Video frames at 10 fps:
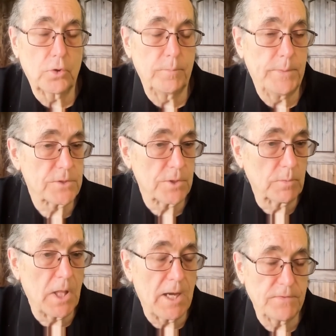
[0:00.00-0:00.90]
could be
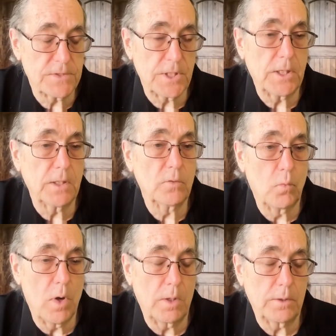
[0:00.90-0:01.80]
some glyphosate in the
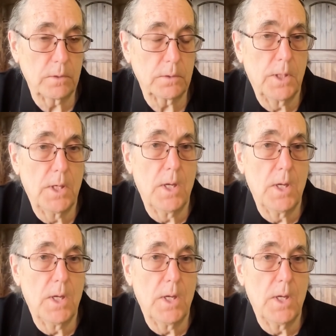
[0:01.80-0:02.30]
water.